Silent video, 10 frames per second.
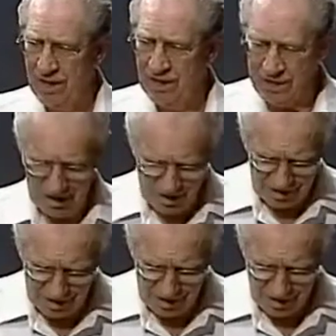that
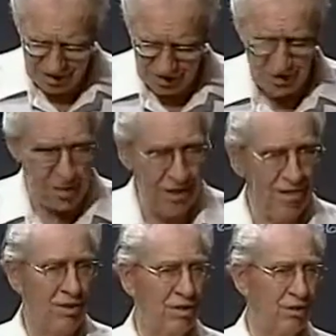this is what
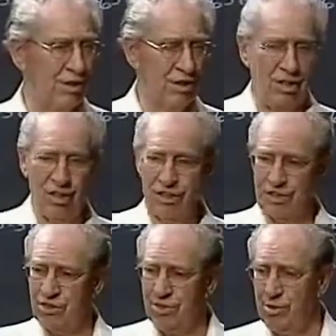I've always called, and
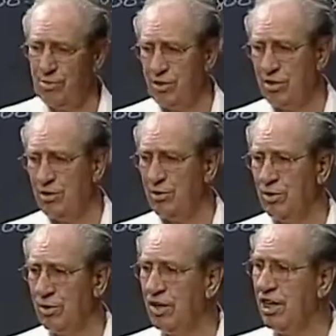you've seen me put on the
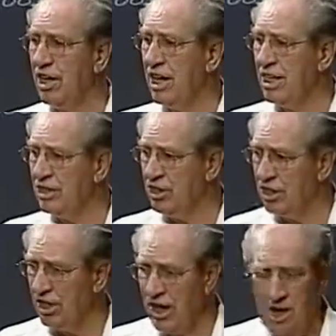board, the
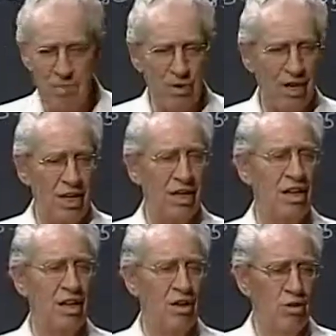escaping
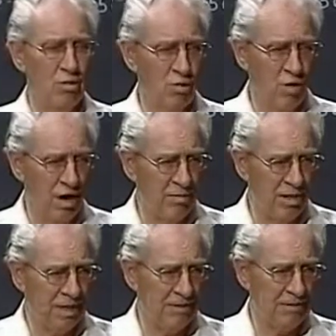
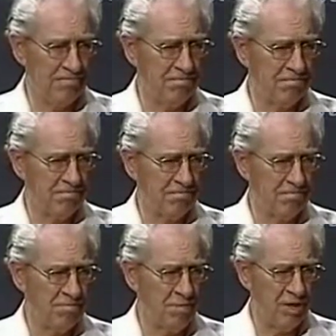remnant.
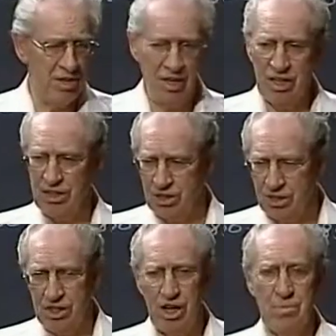The
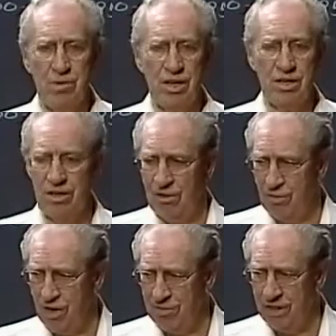escaping
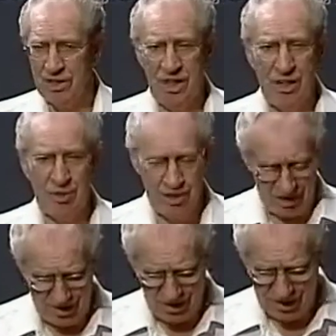remnant. Now, we
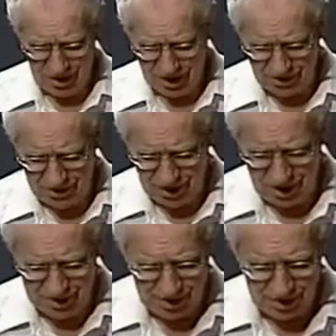got just enough
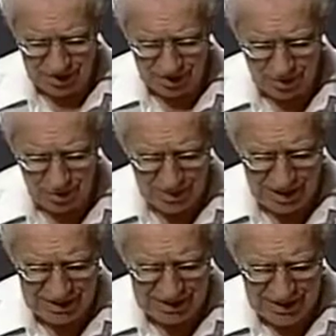time, I think, to go
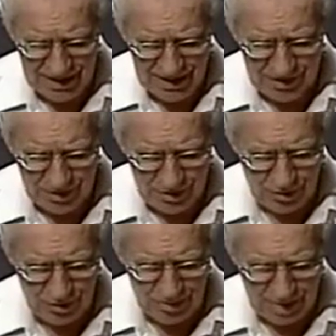back
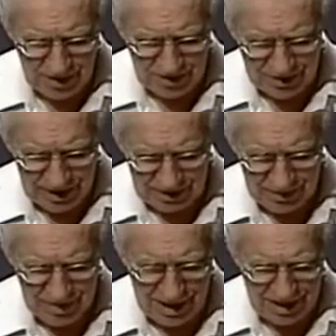to
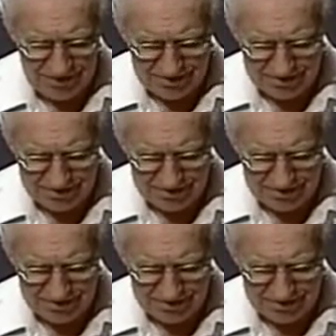Zechariah.